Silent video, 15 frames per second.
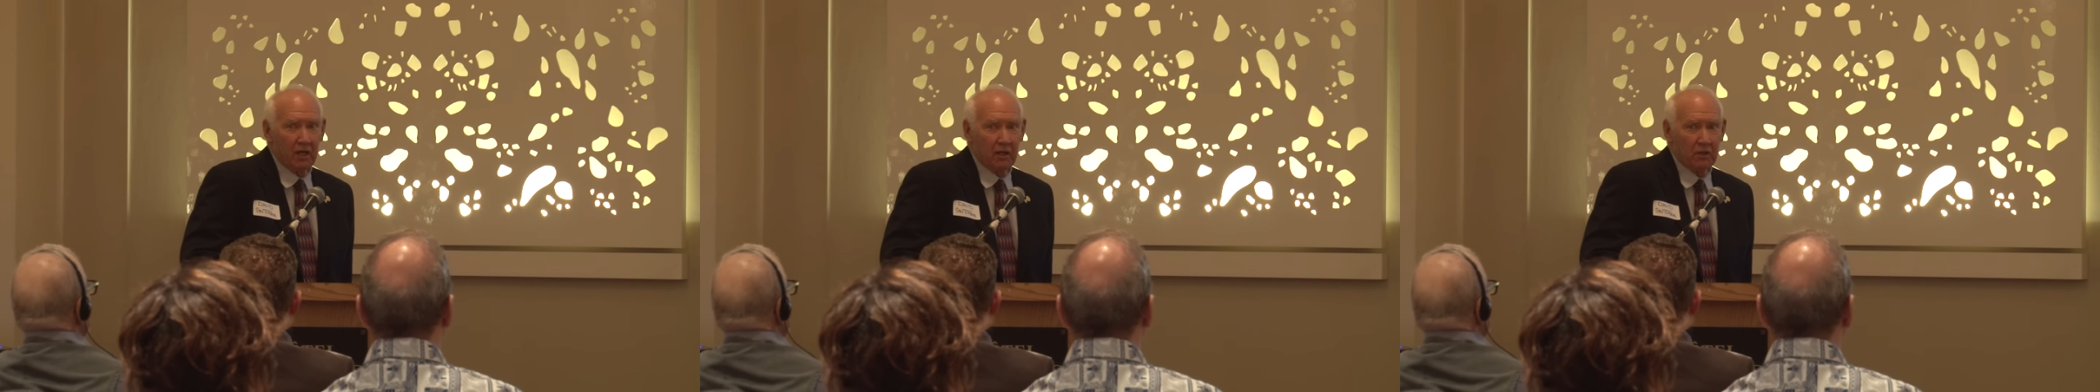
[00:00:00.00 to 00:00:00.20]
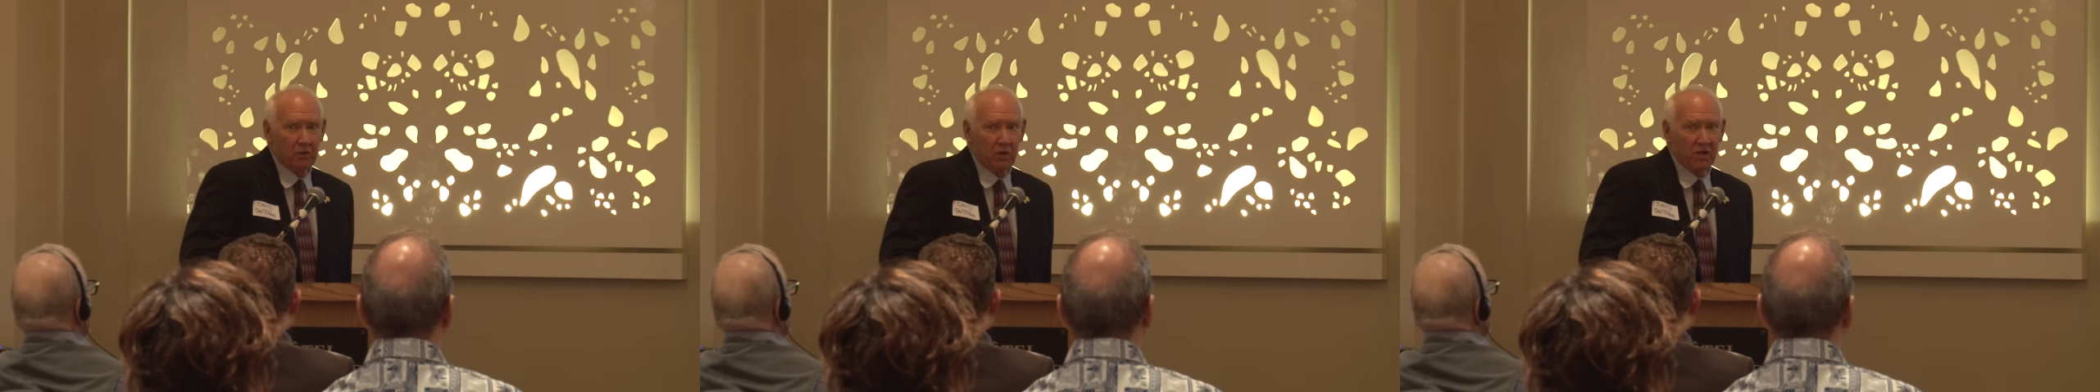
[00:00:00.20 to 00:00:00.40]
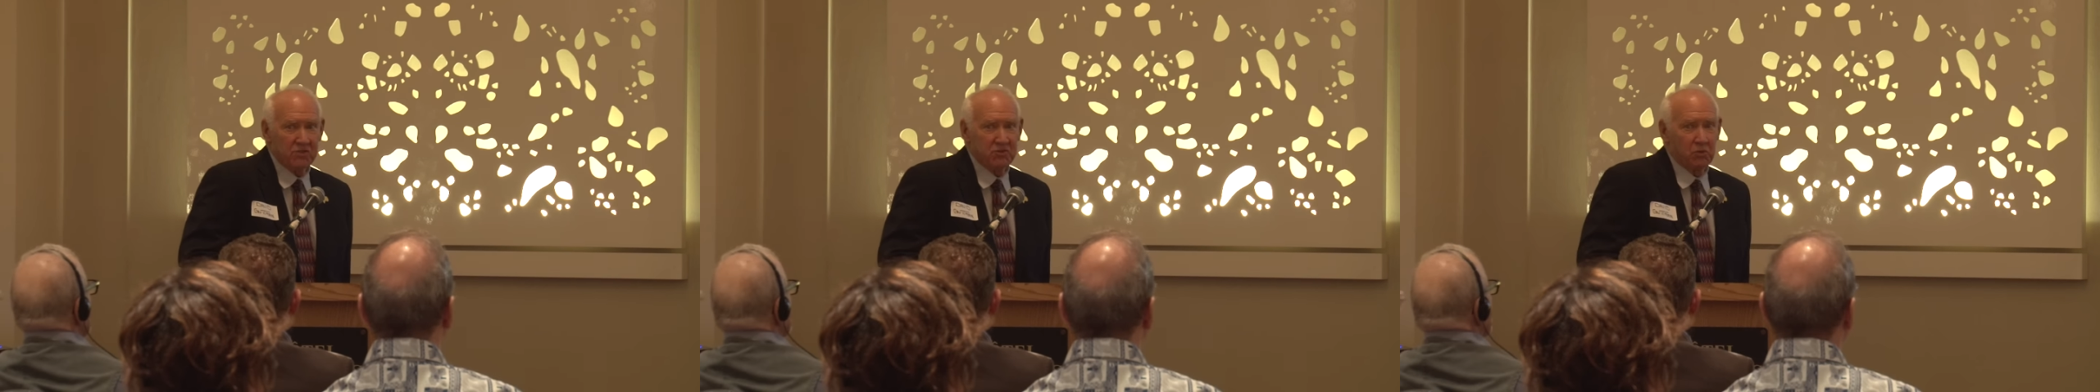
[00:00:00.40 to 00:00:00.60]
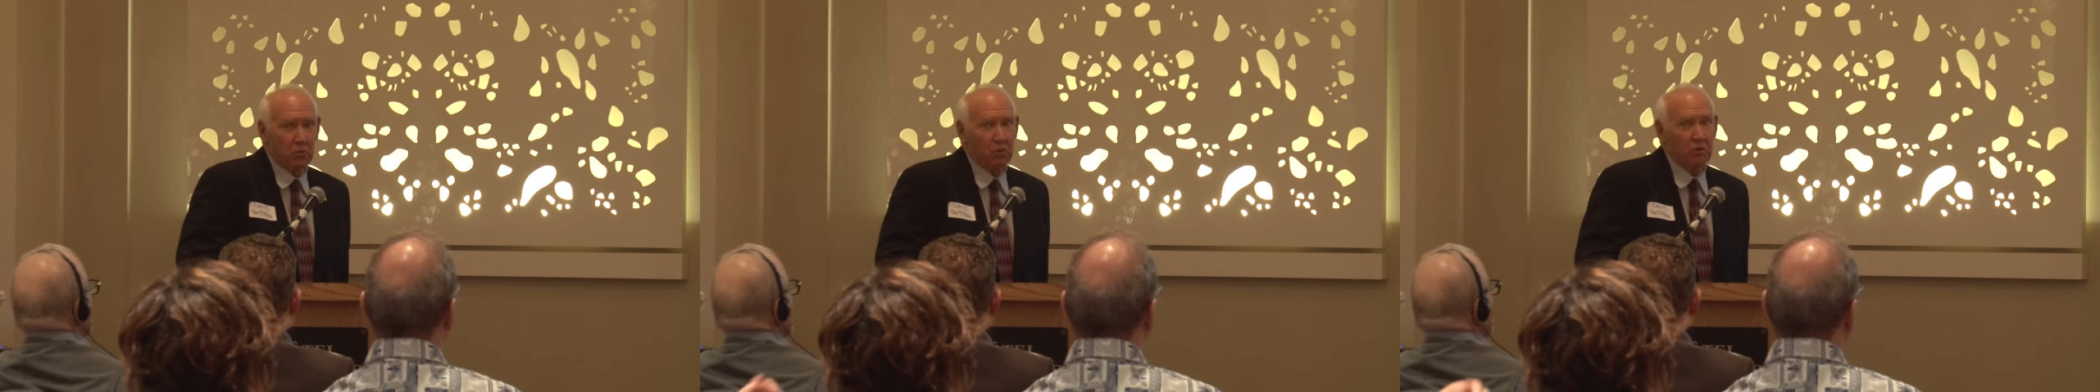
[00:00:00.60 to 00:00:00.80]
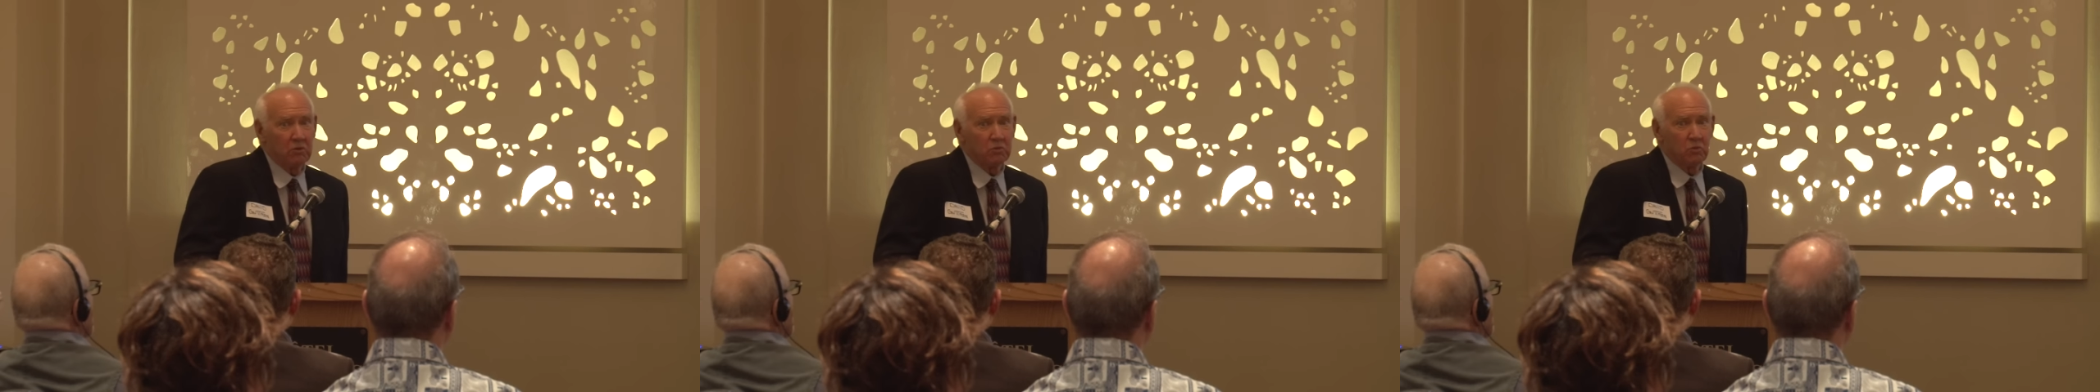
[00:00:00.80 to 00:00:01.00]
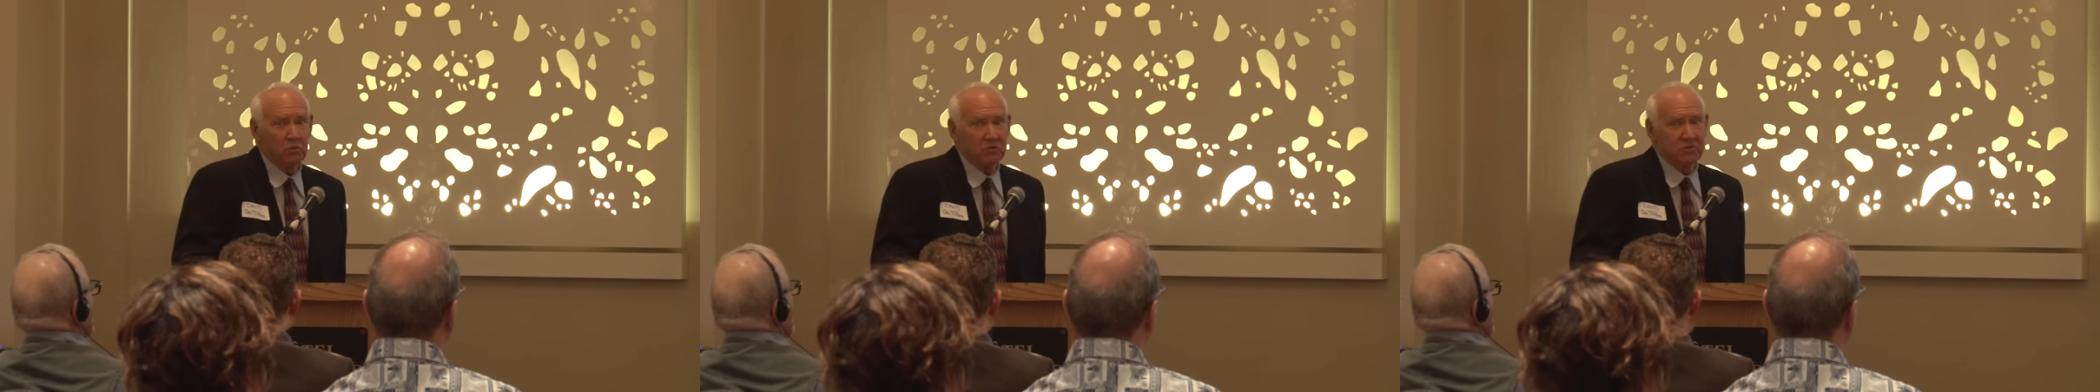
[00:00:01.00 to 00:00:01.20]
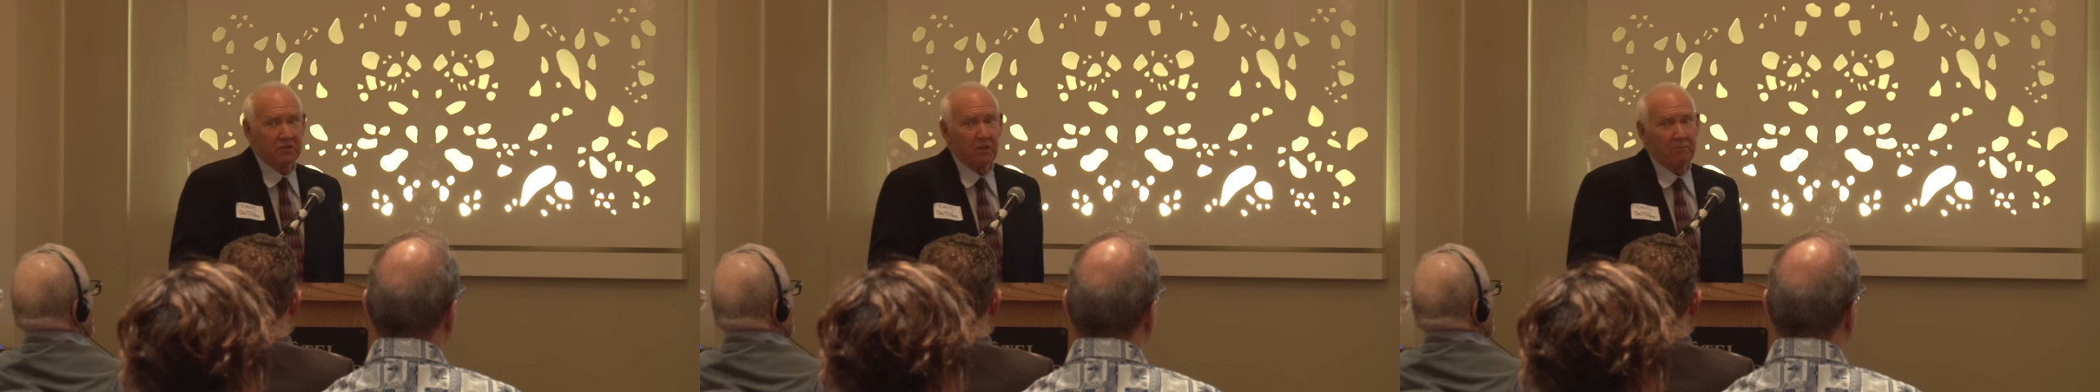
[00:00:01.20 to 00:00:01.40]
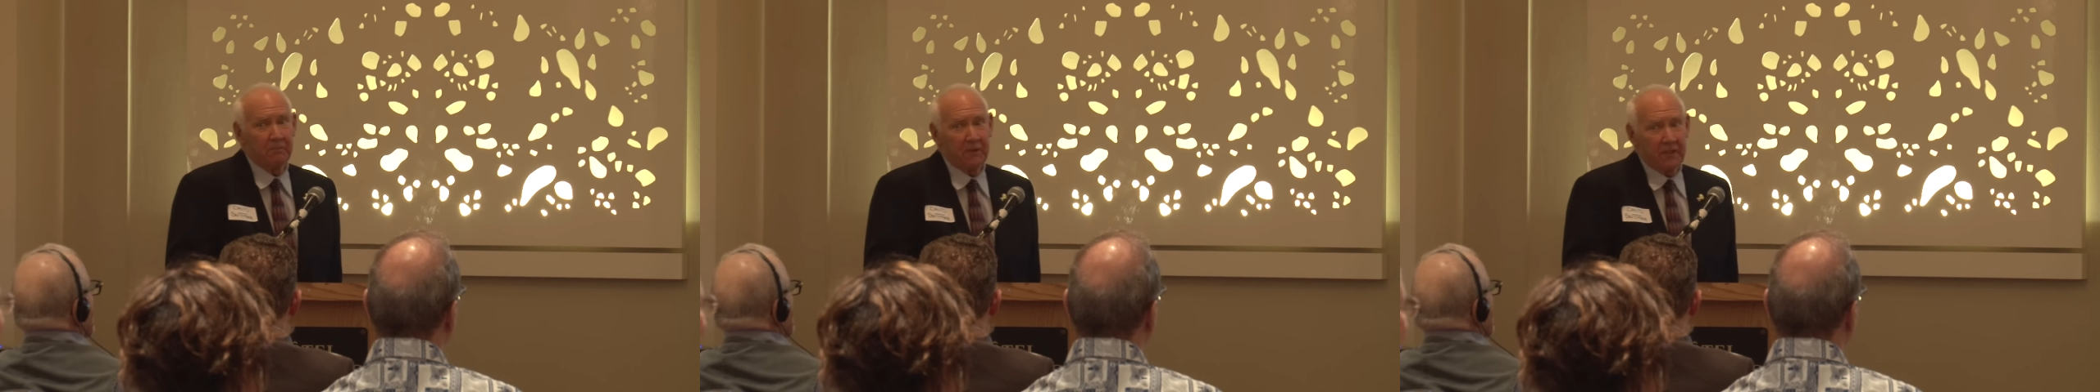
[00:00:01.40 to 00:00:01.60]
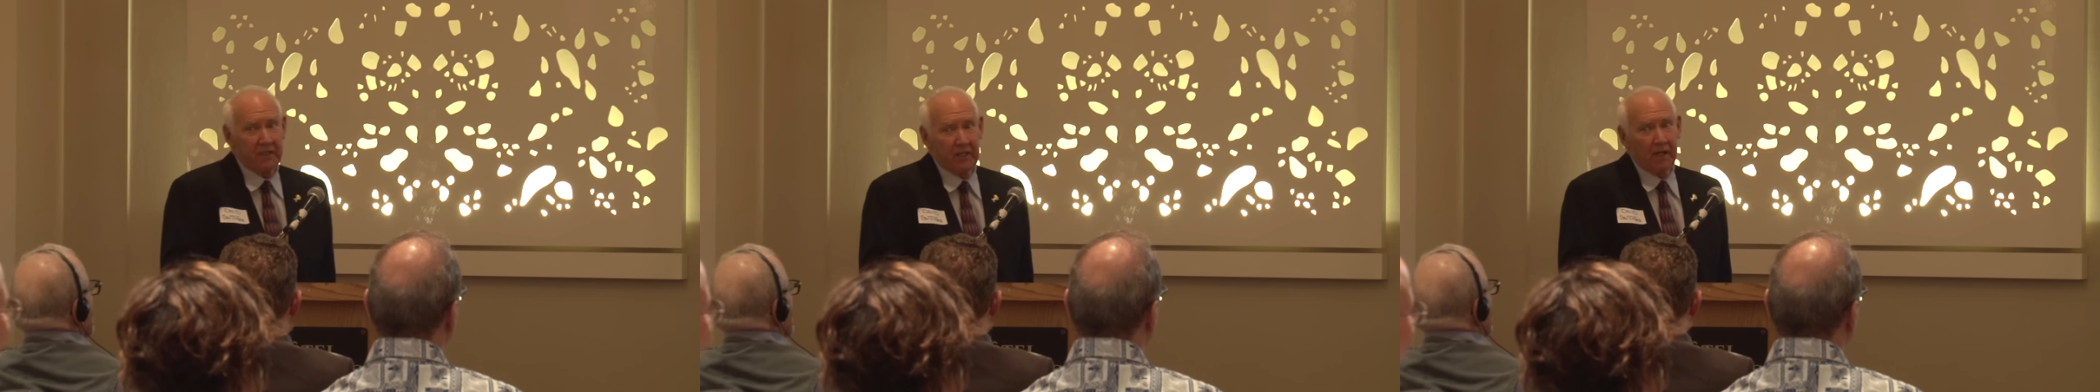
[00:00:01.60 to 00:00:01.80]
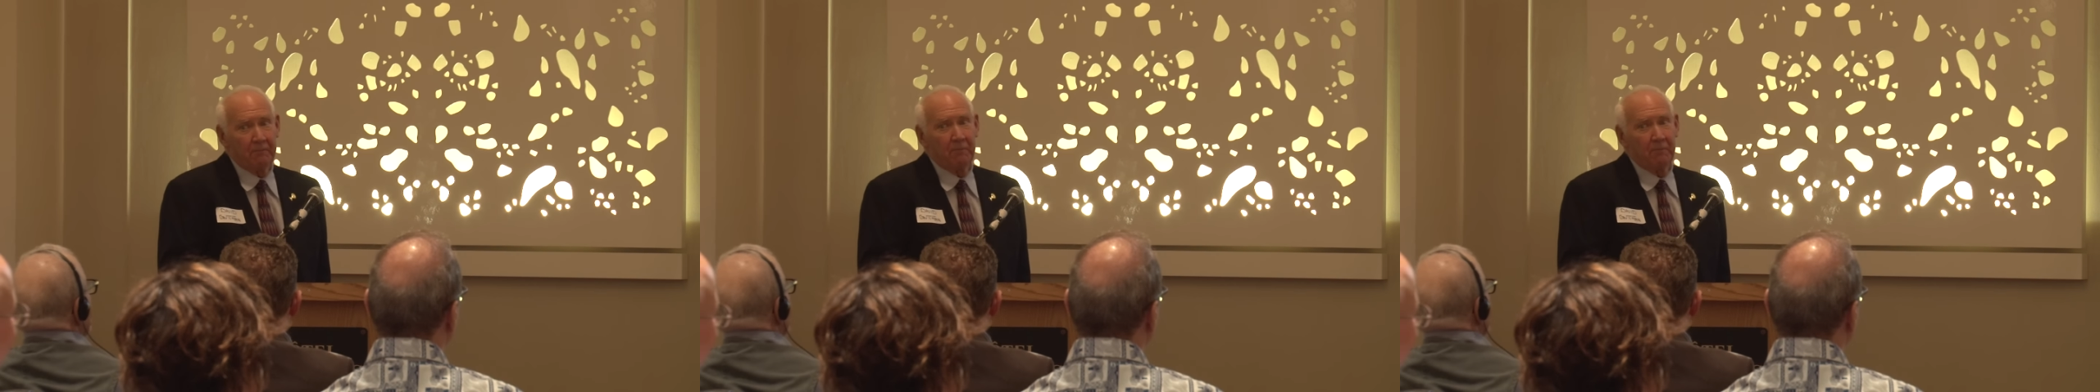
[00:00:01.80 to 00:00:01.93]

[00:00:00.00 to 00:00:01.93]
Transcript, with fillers: across the world will start picking